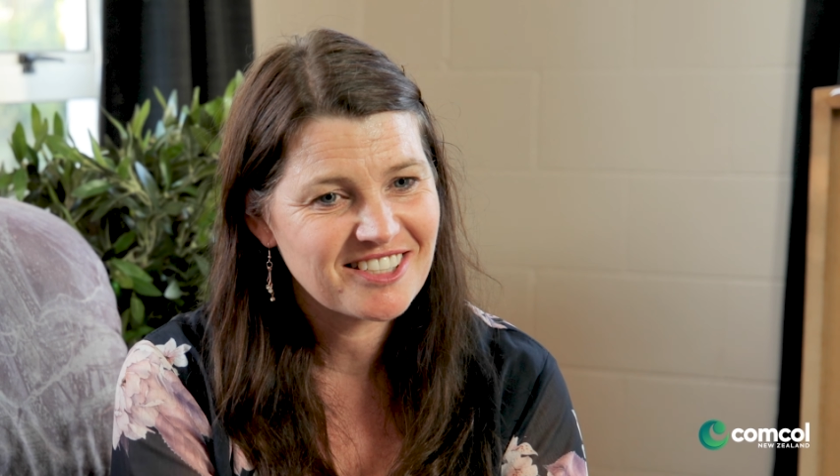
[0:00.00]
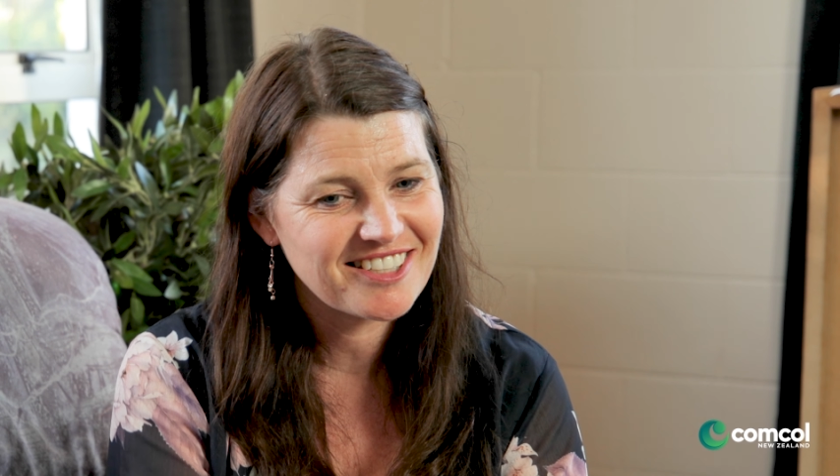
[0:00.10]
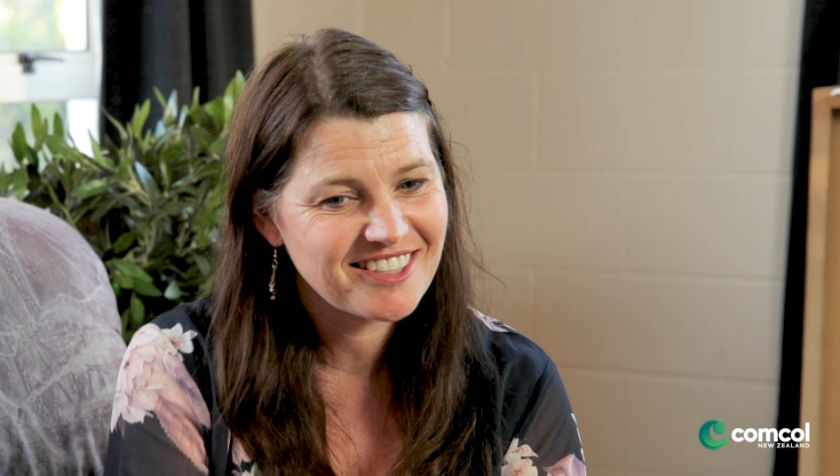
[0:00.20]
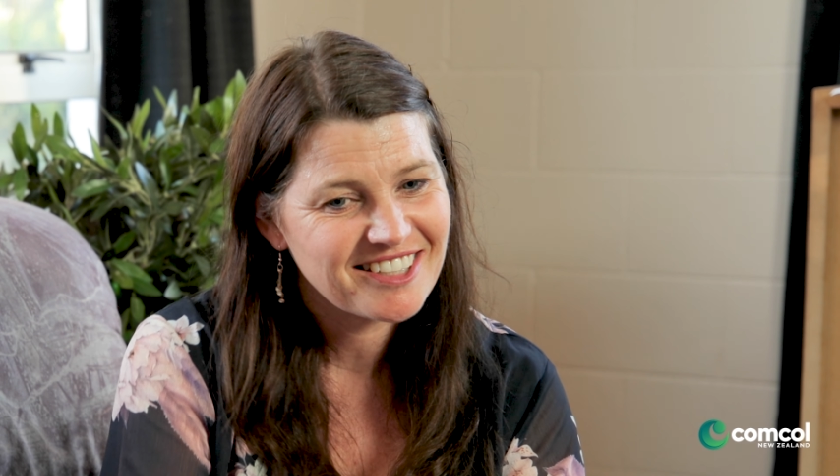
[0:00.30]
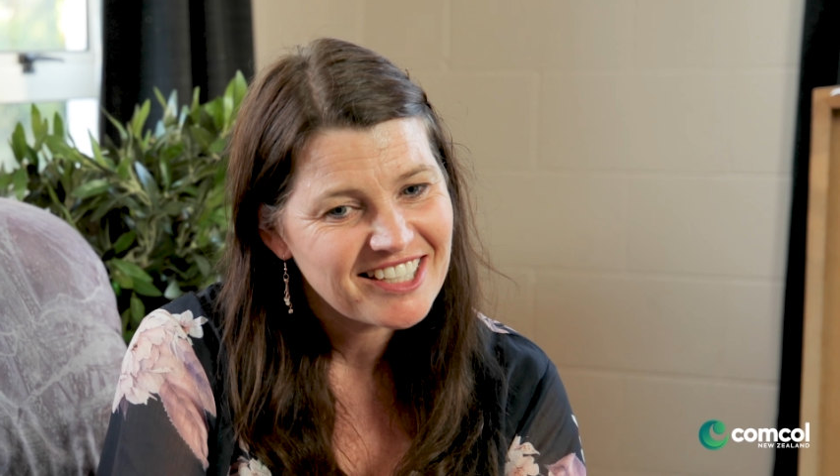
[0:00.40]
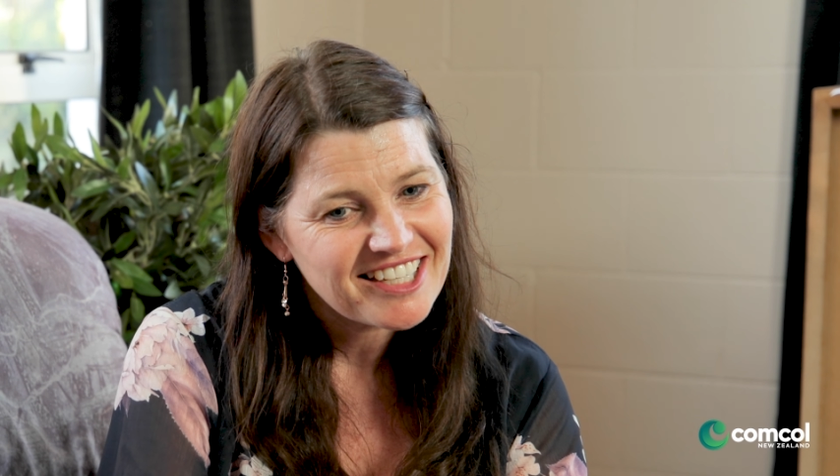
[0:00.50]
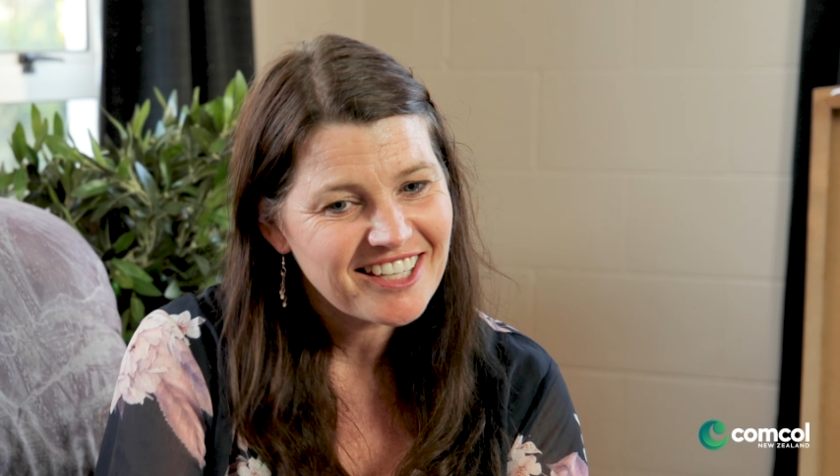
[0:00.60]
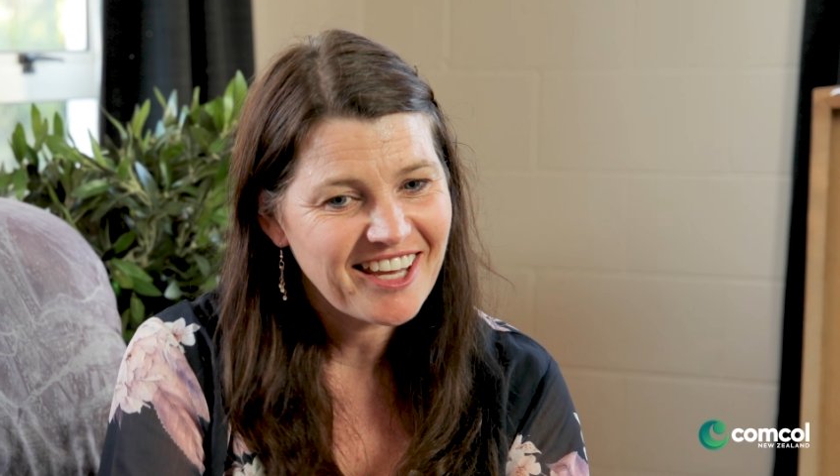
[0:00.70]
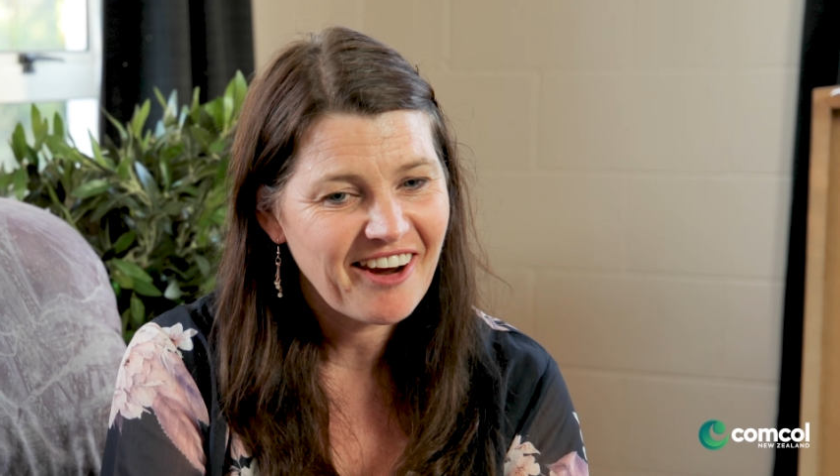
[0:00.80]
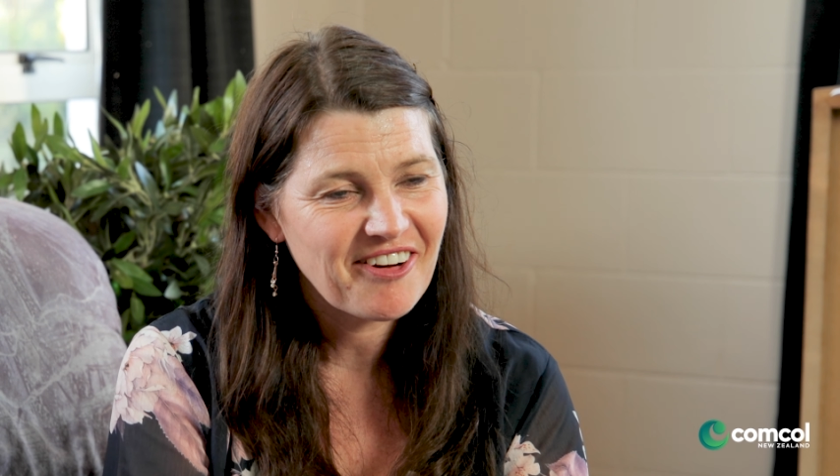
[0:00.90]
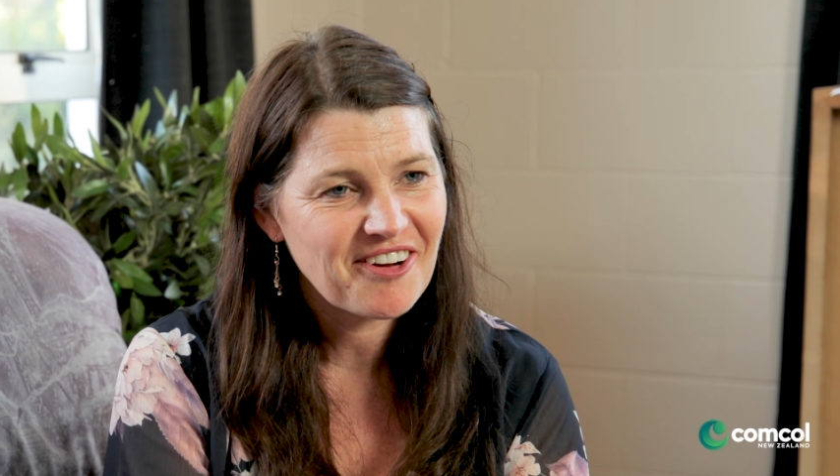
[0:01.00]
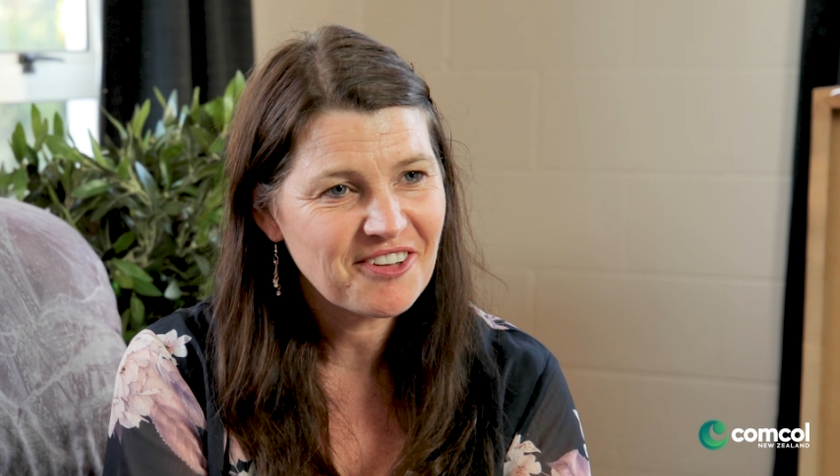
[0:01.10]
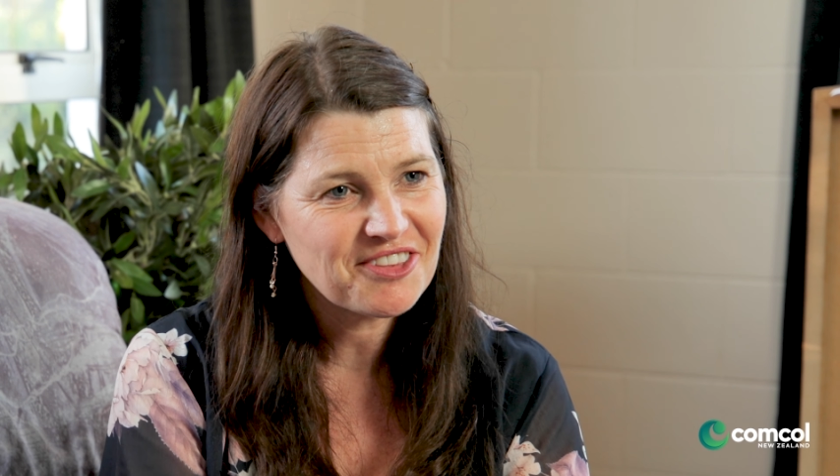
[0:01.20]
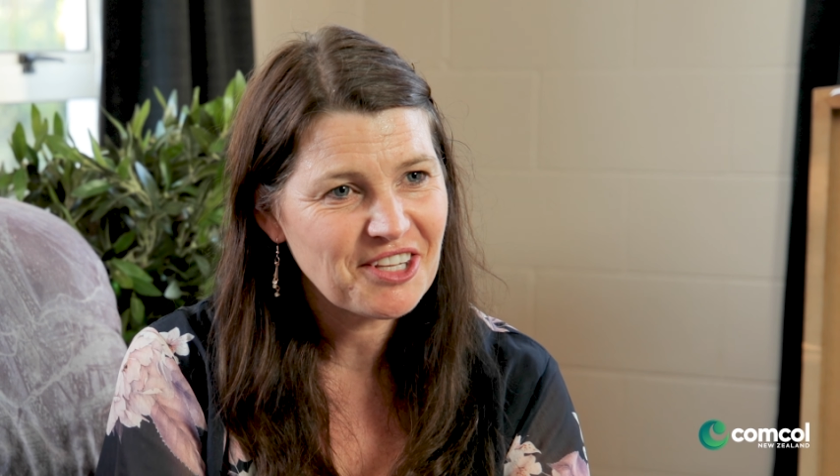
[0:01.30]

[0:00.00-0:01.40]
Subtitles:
to carry on.